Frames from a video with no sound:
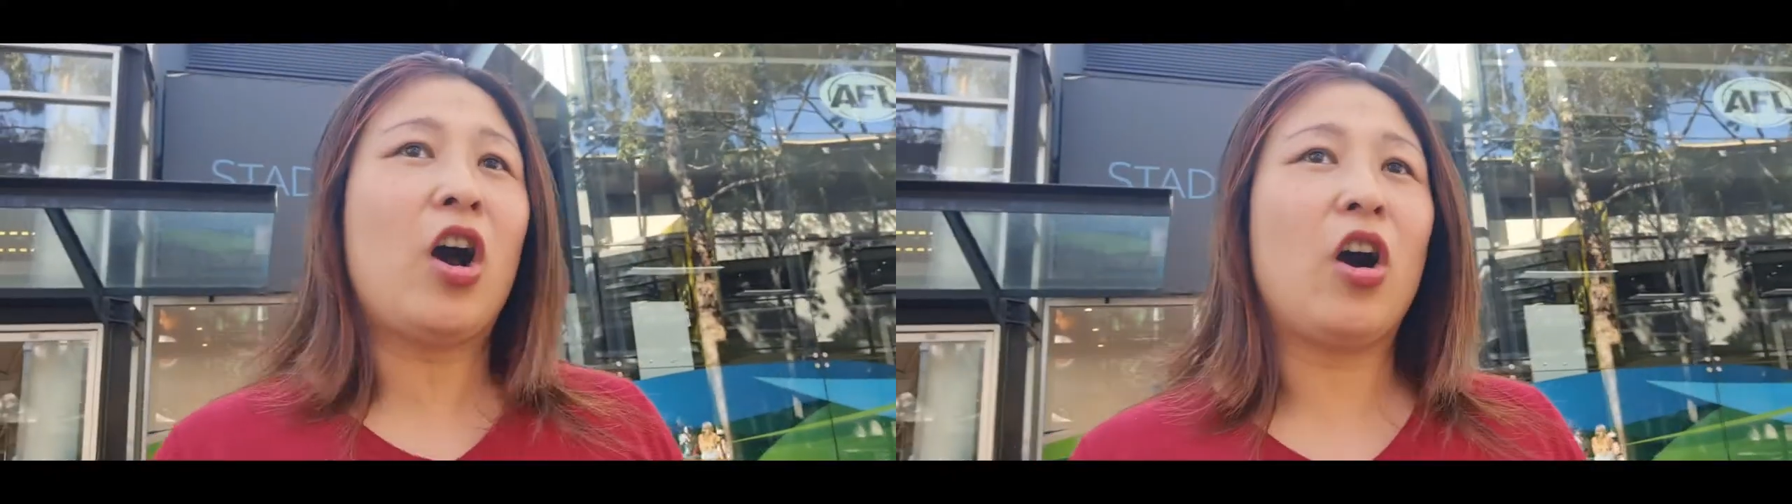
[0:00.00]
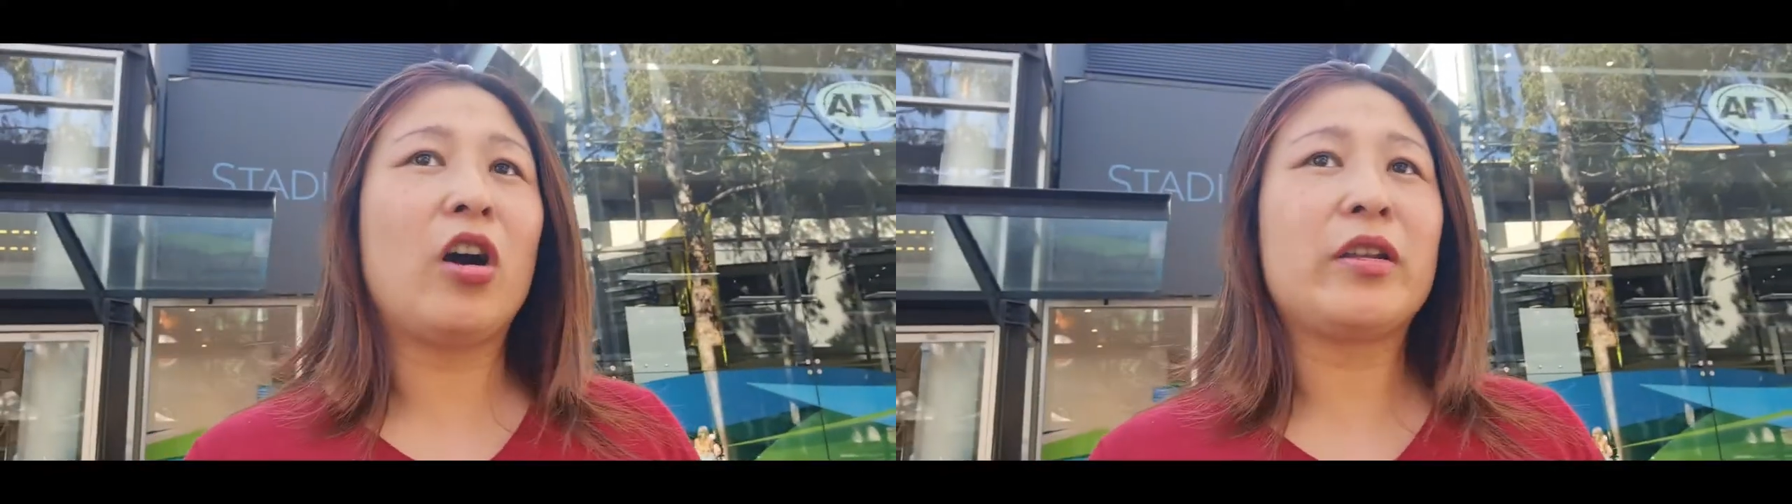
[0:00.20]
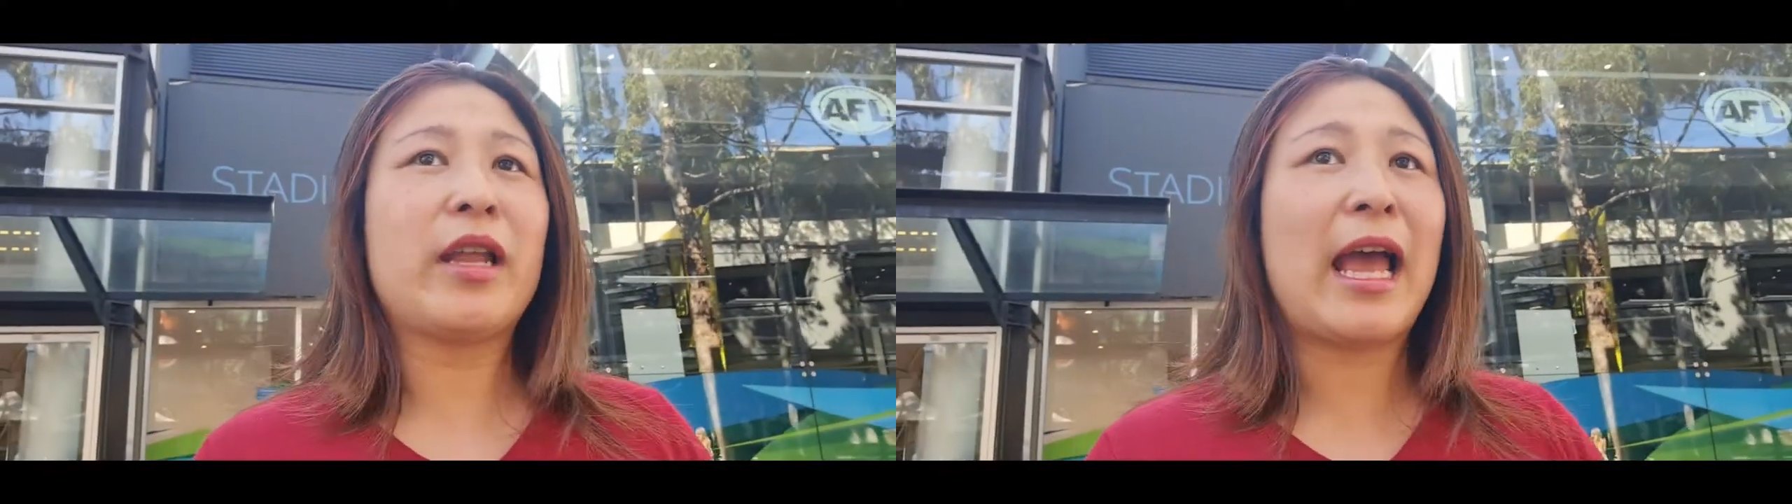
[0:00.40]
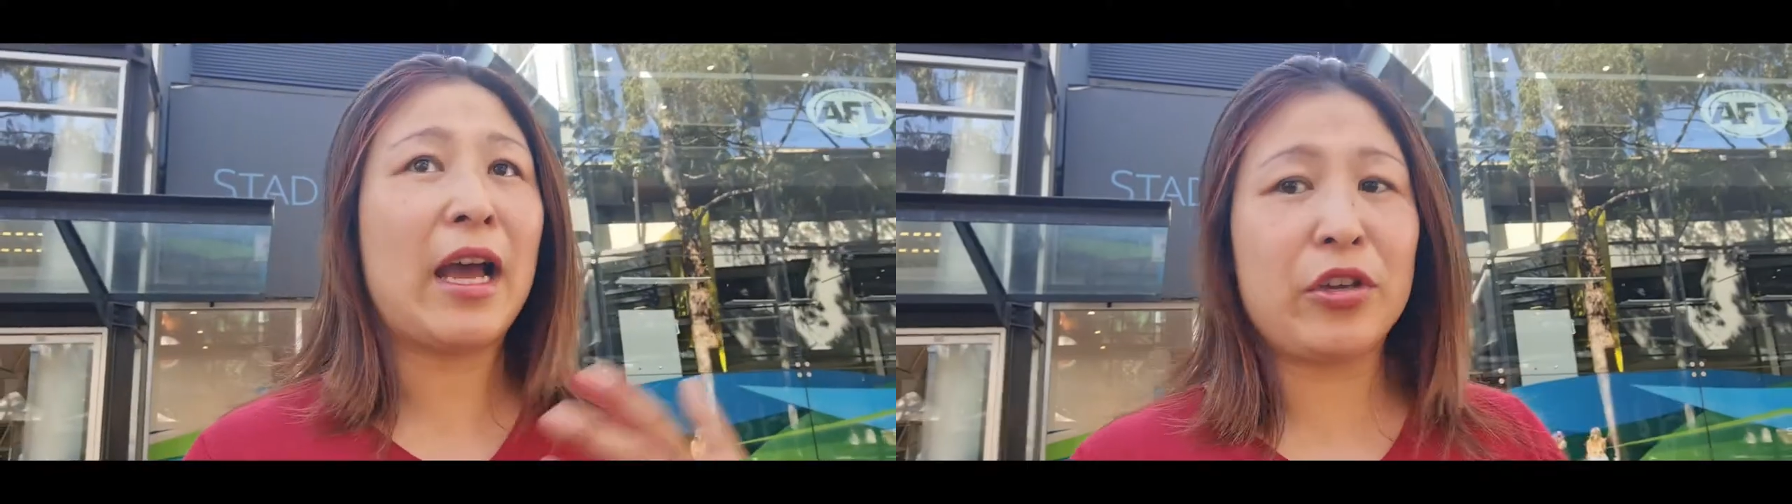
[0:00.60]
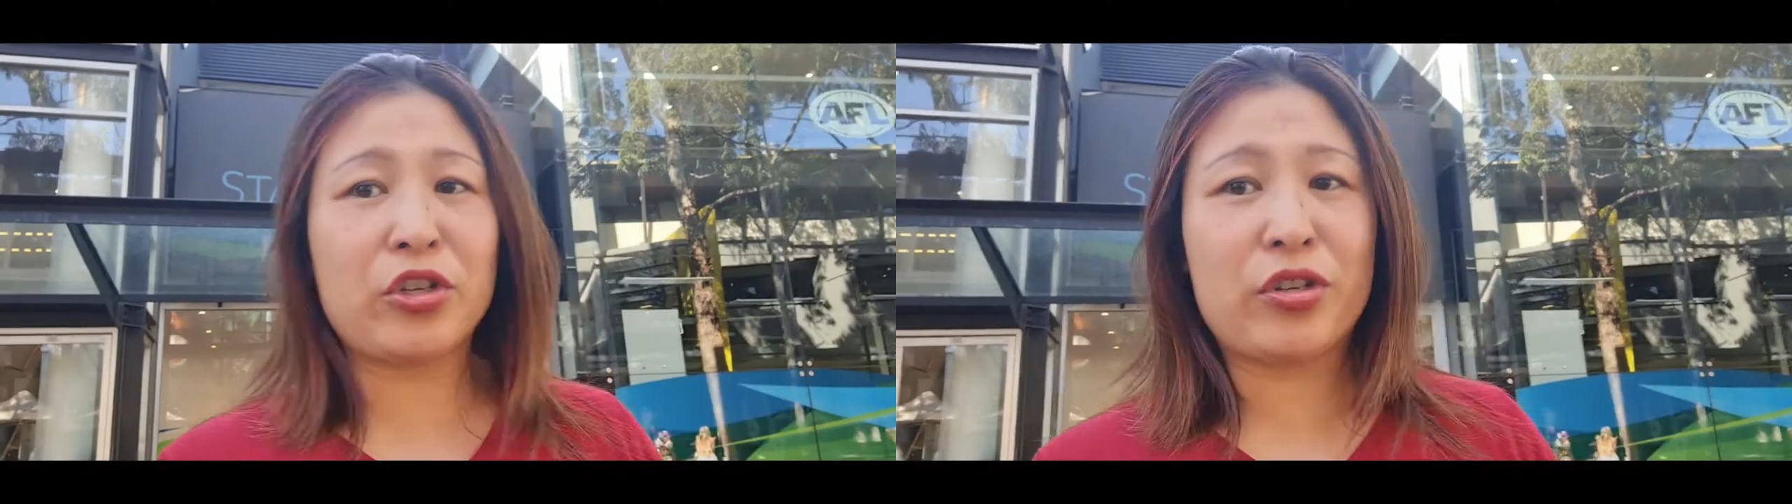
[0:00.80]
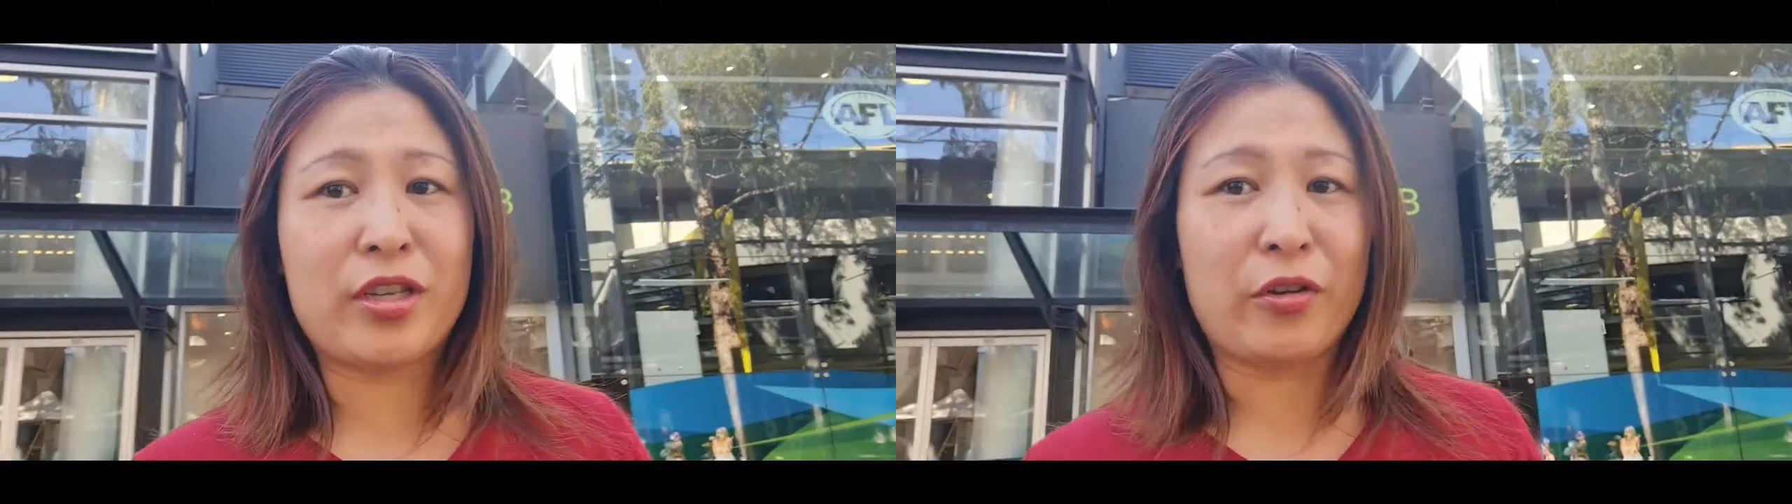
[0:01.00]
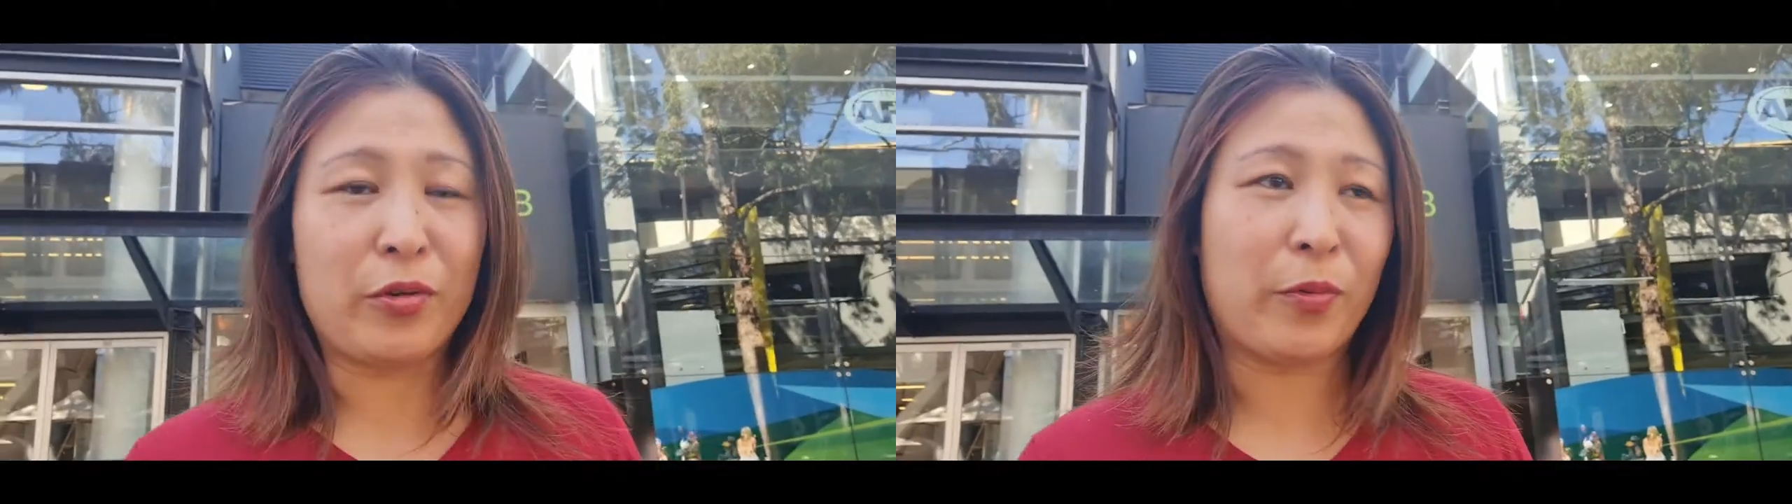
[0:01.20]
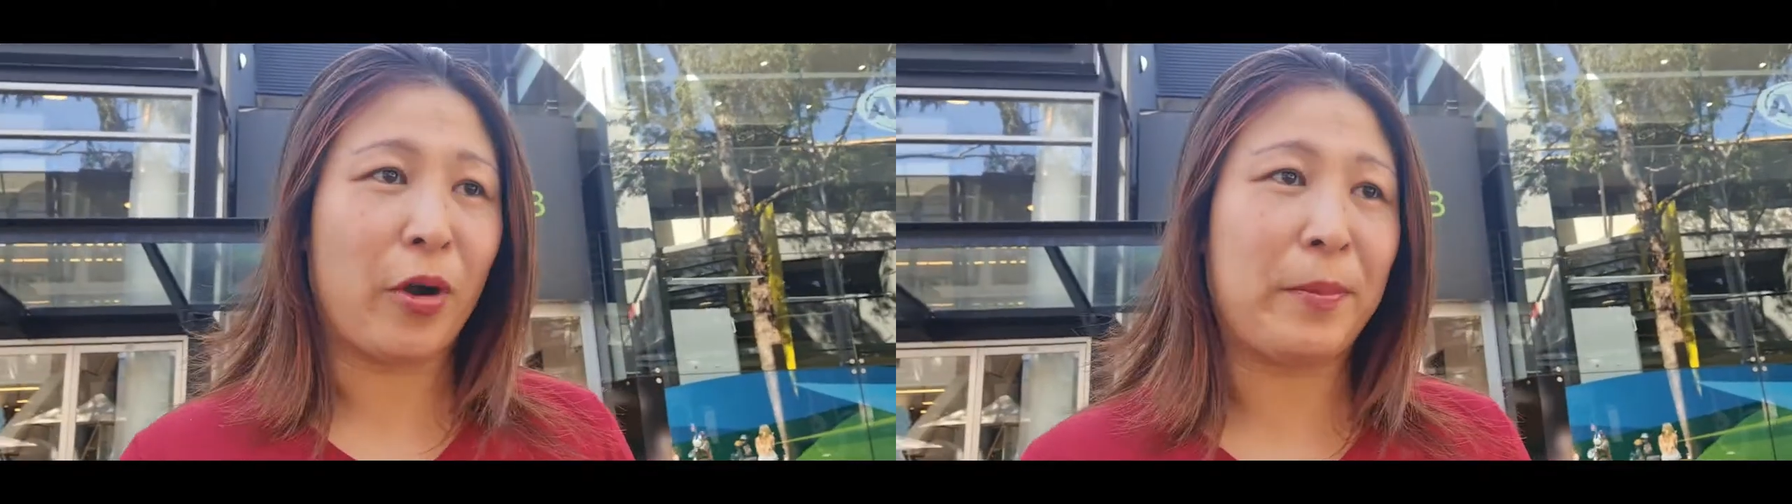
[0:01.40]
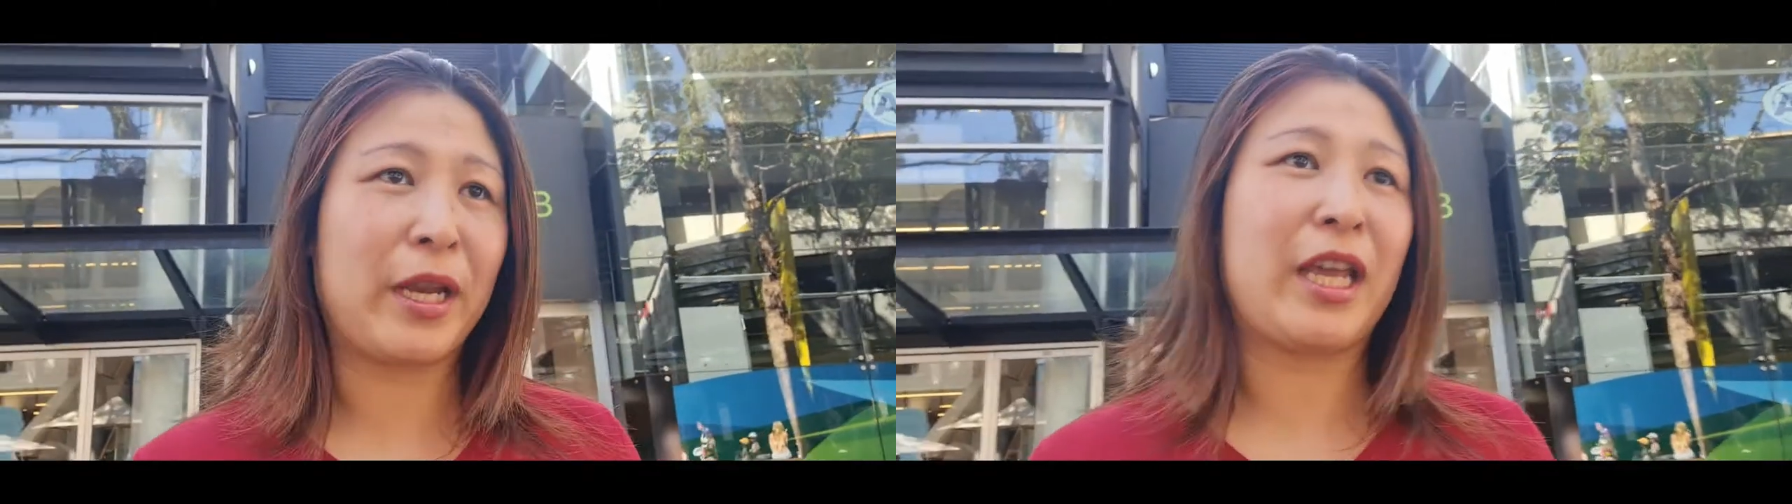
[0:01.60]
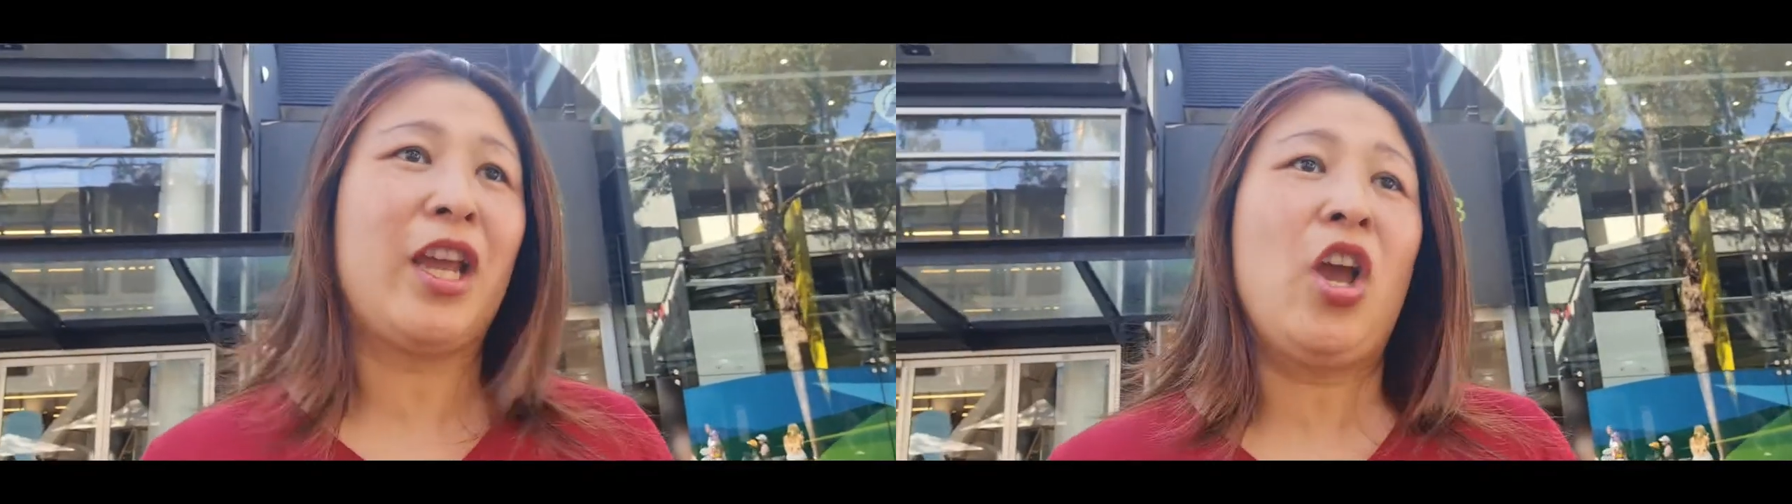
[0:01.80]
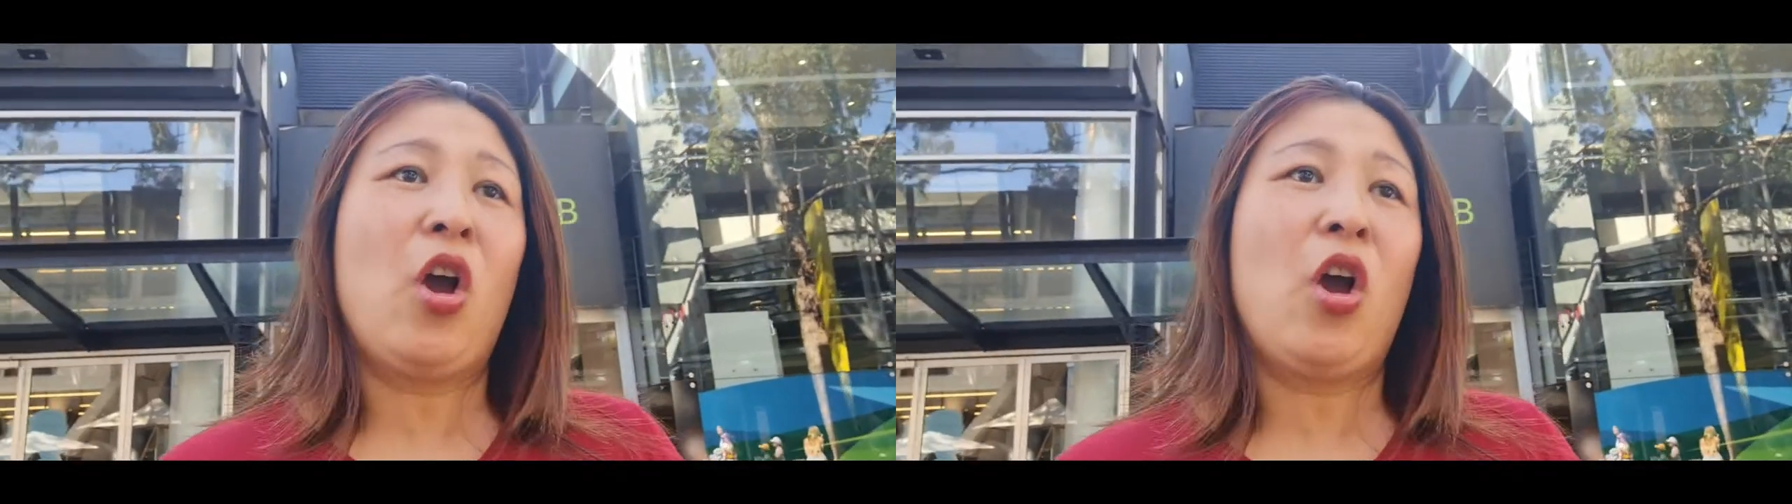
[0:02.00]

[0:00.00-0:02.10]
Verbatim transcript: on how you should sell your property